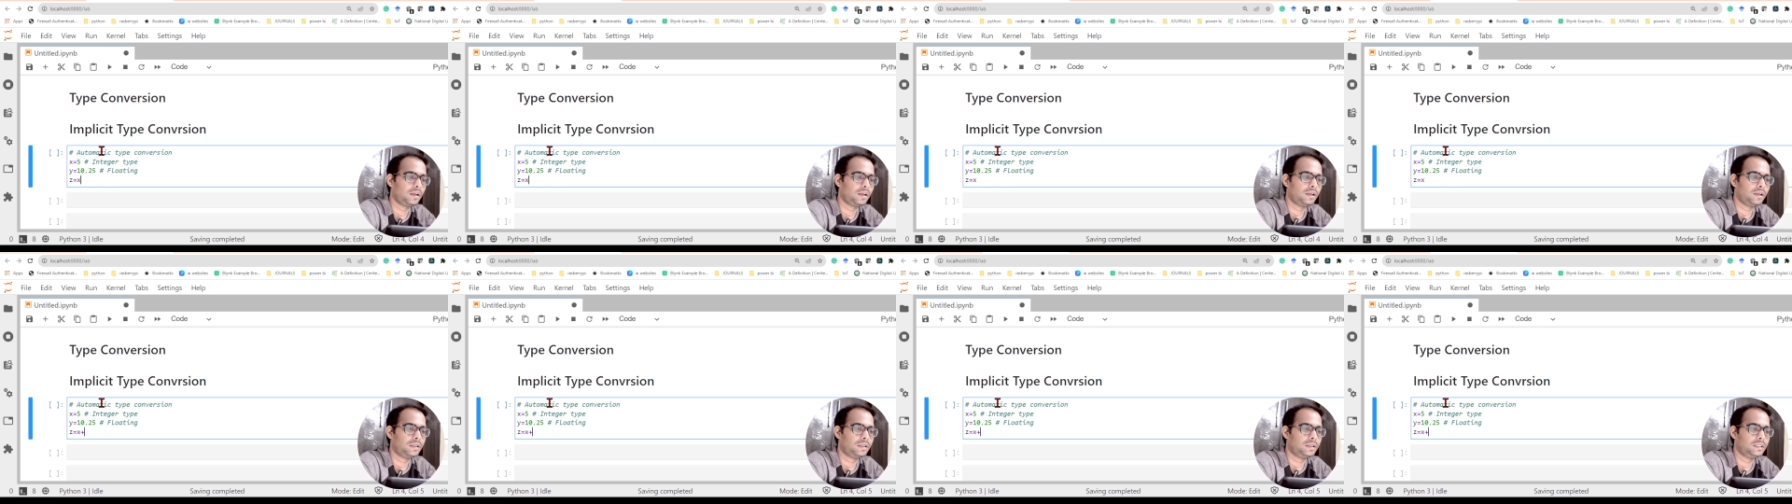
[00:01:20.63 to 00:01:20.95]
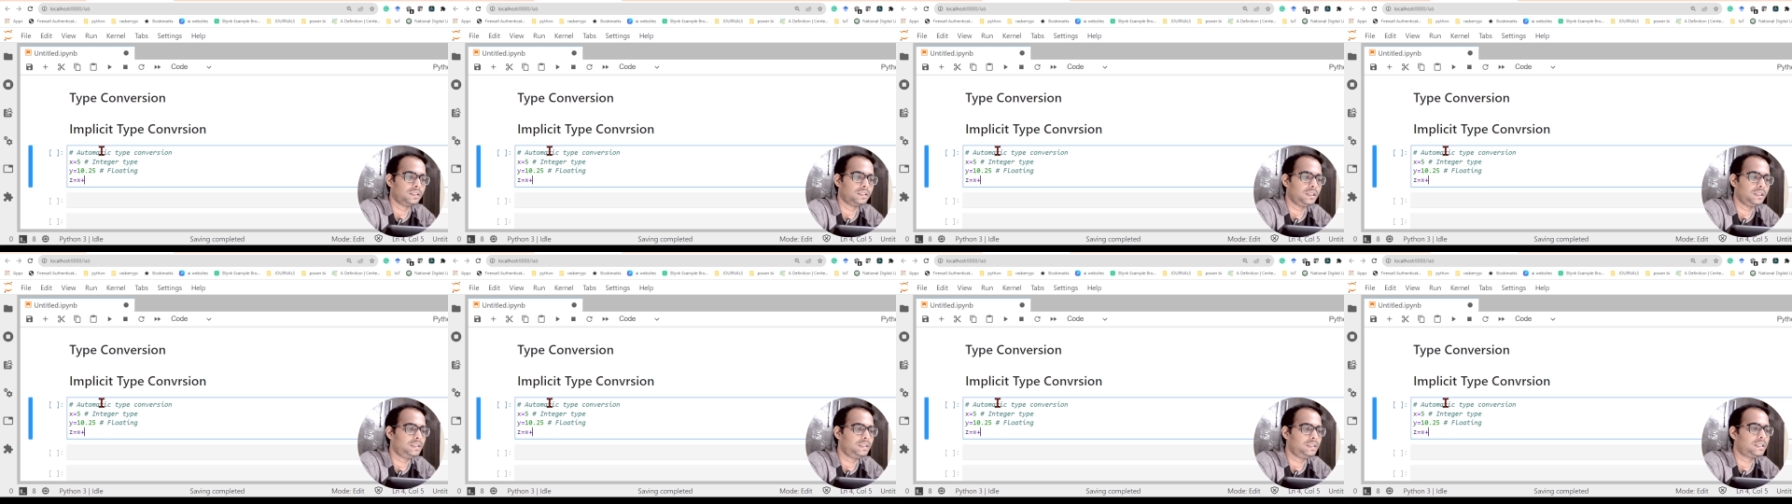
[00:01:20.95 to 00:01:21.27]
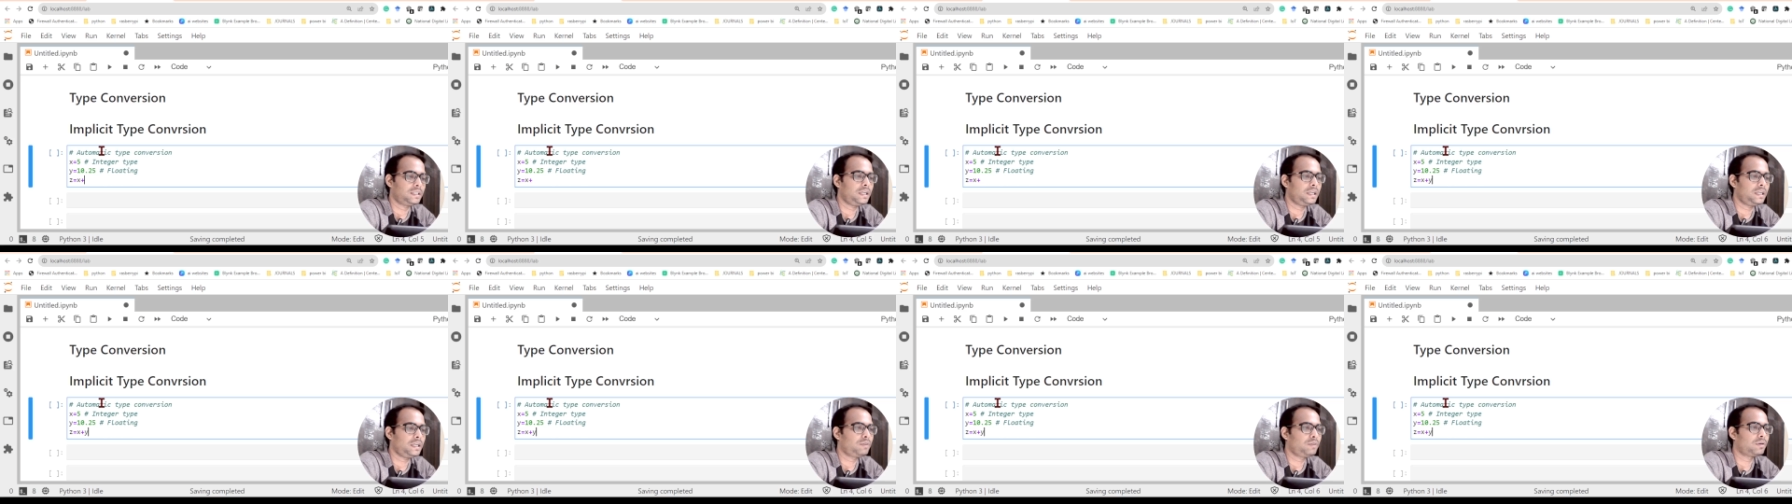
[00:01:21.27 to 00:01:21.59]

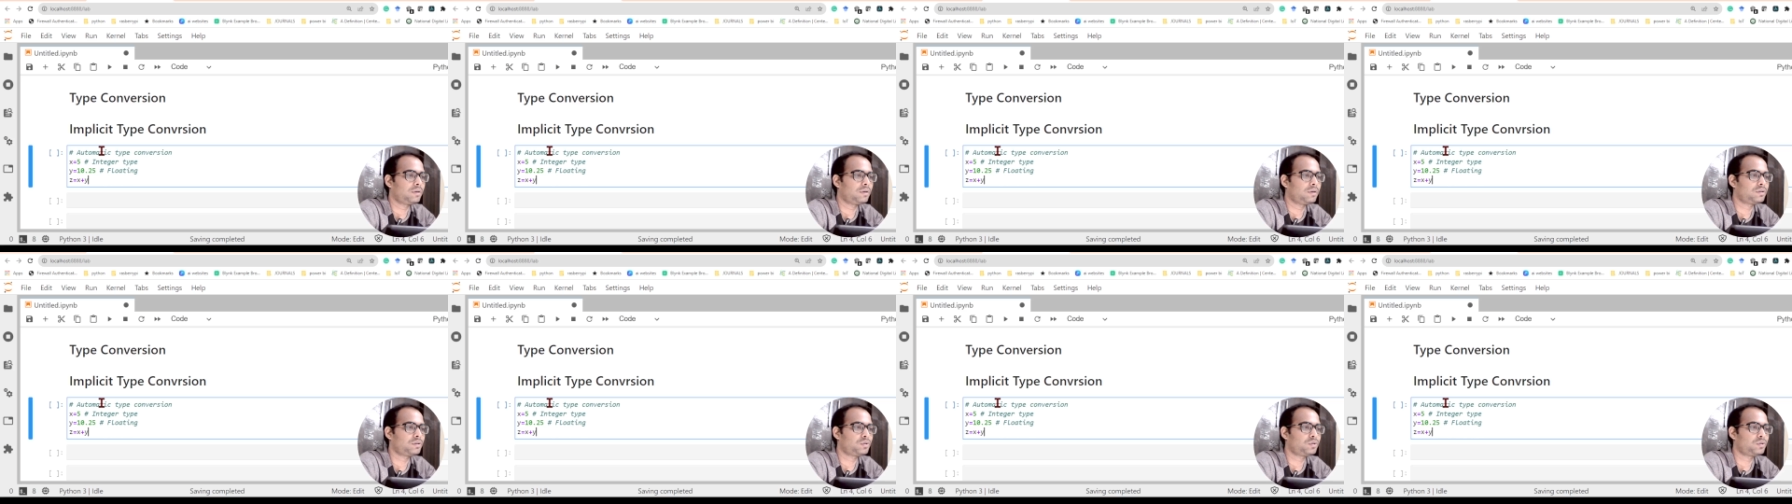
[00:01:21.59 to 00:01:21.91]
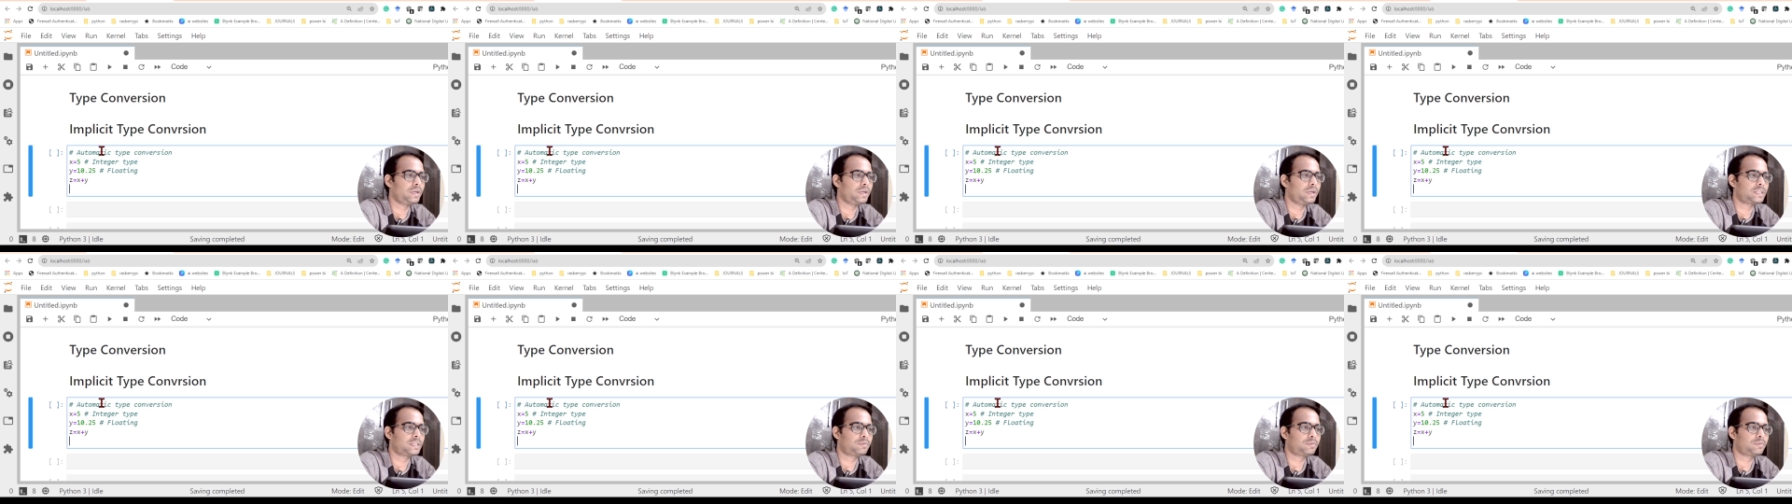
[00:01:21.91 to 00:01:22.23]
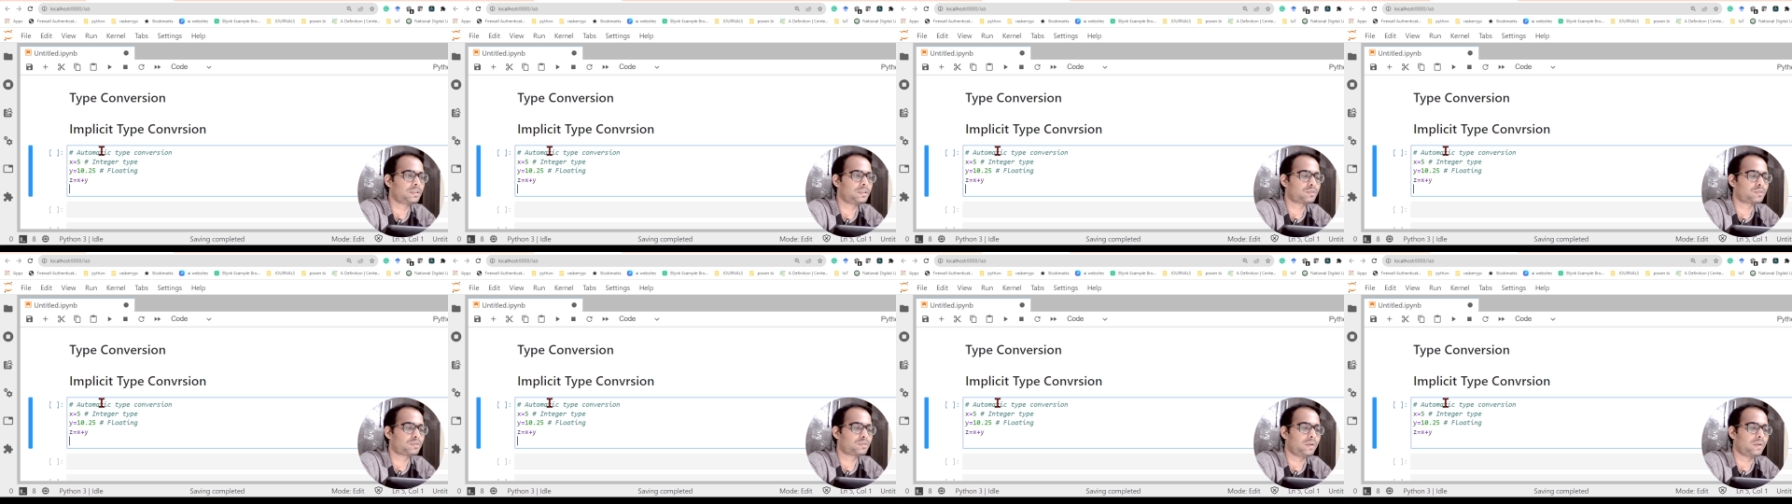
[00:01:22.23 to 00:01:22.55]
z equals to x
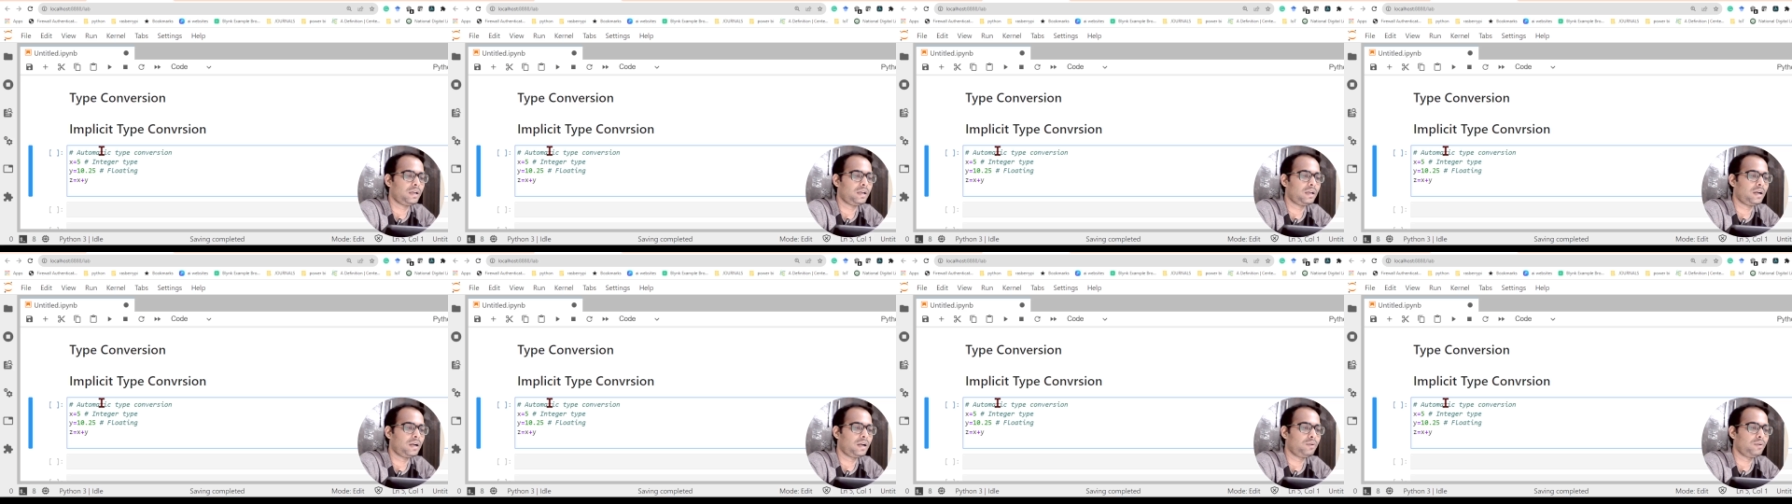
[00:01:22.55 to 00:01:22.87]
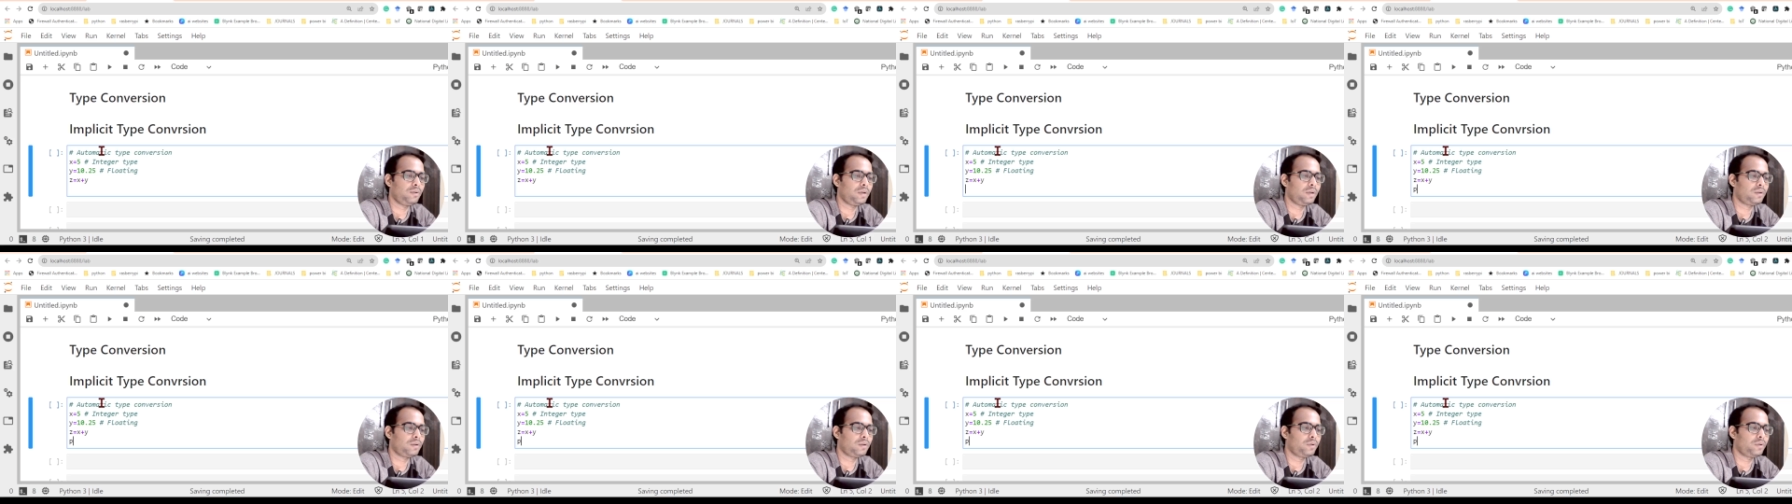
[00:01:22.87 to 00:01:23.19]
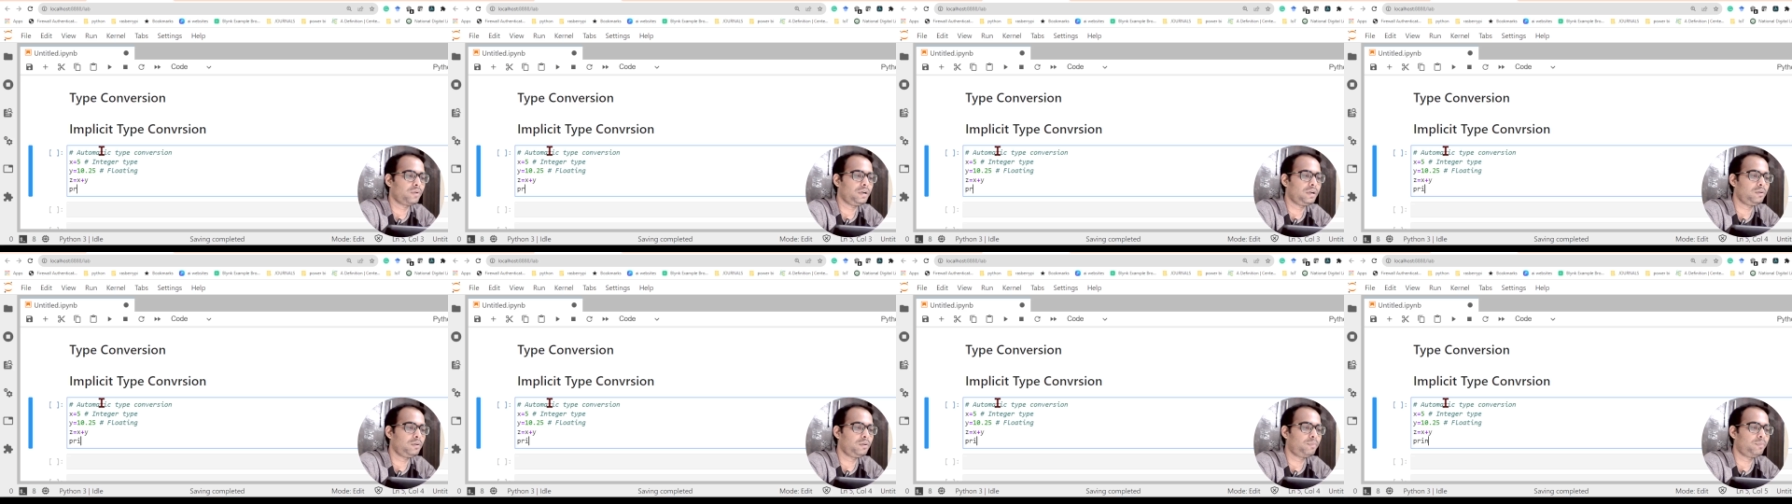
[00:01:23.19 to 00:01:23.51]
plus y, and we are
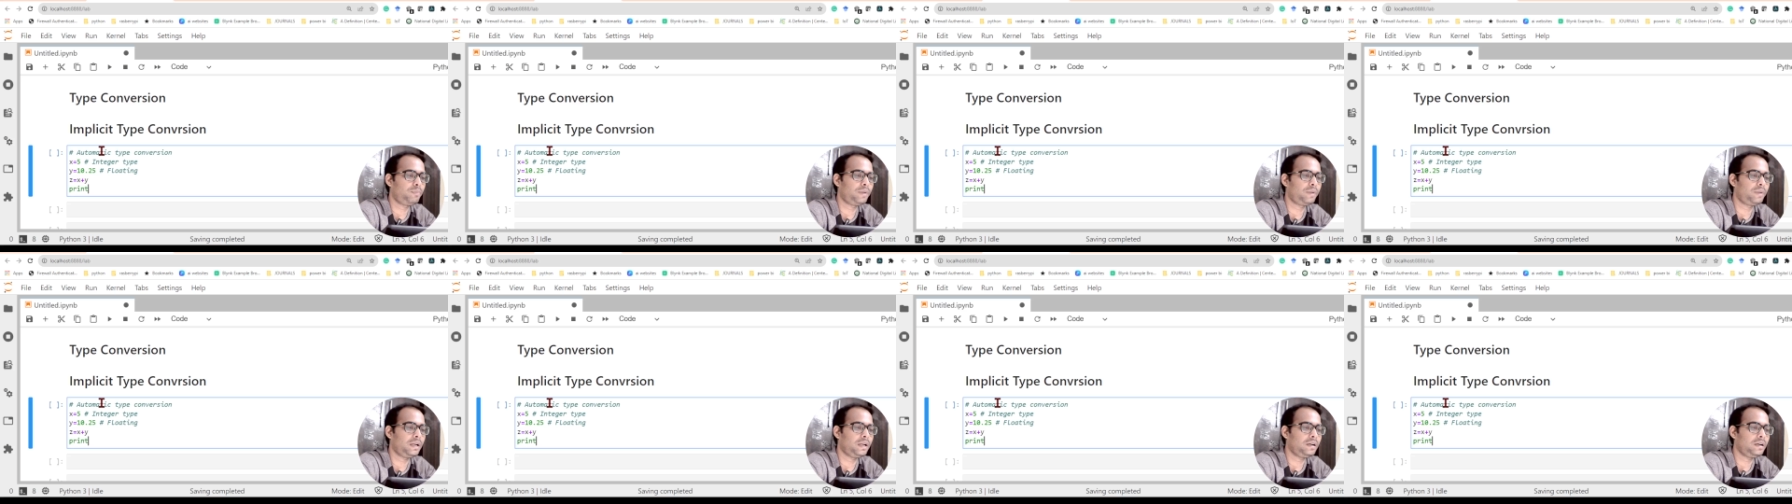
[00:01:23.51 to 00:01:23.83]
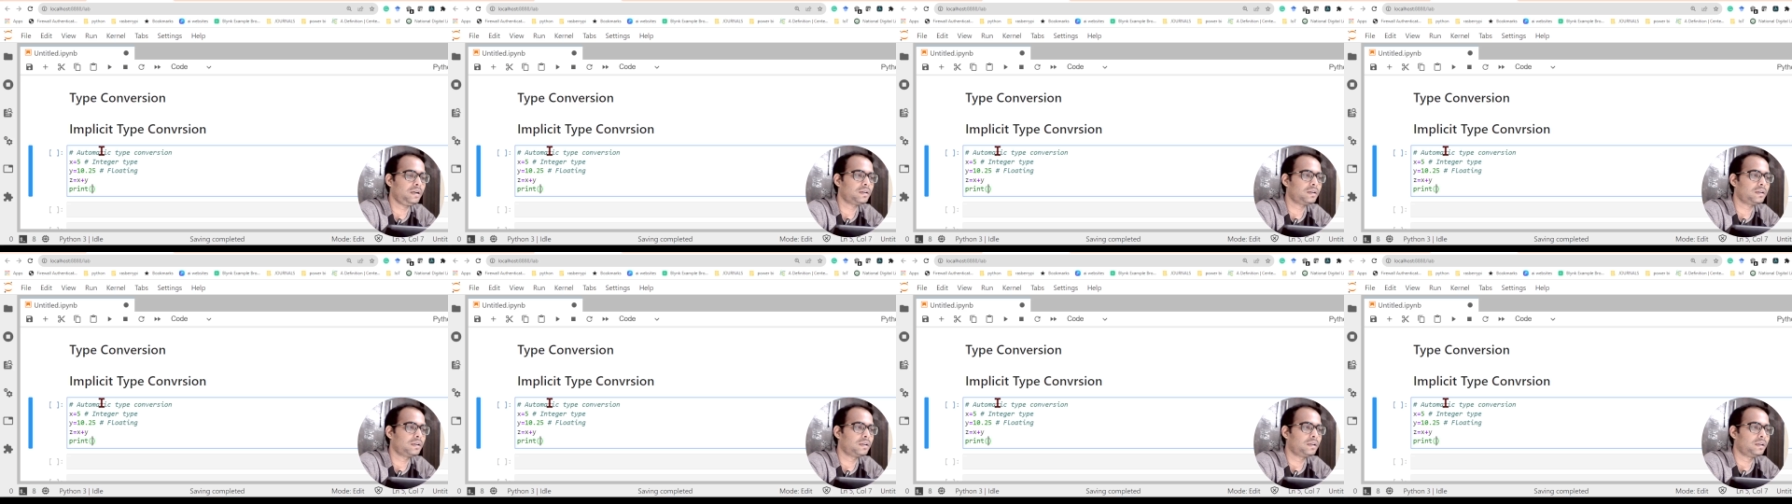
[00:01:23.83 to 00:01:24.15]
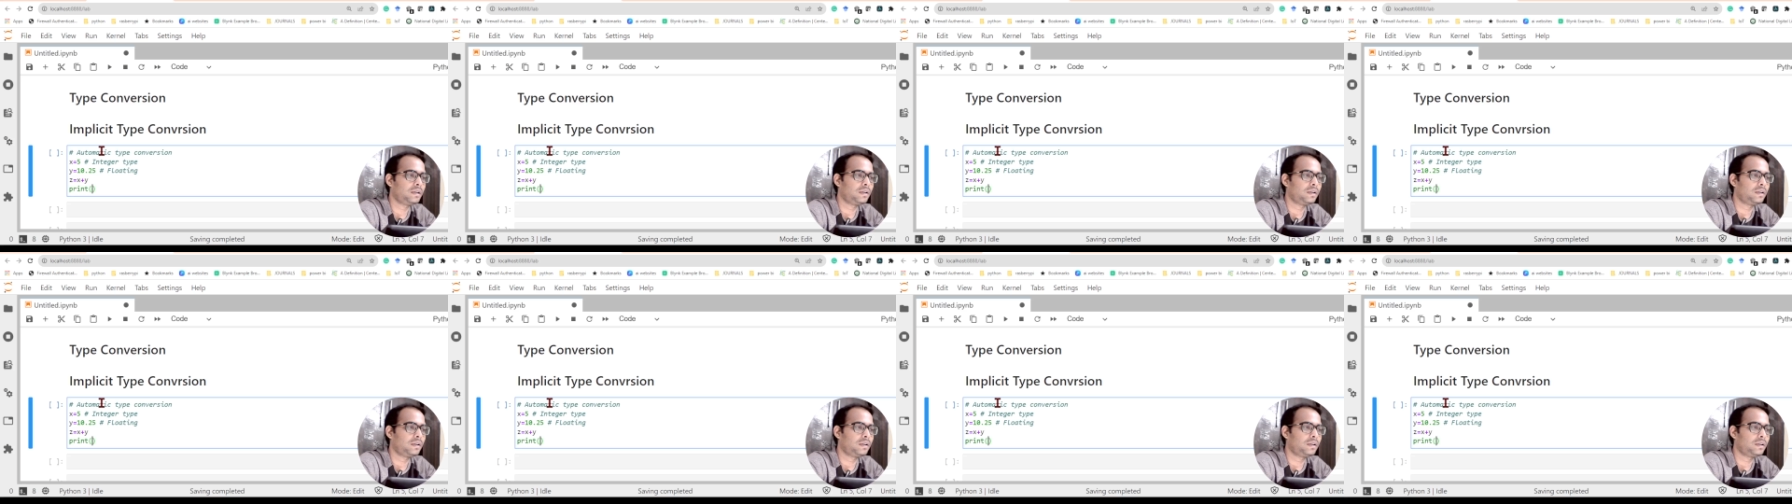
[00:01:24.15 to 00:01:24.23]
going to print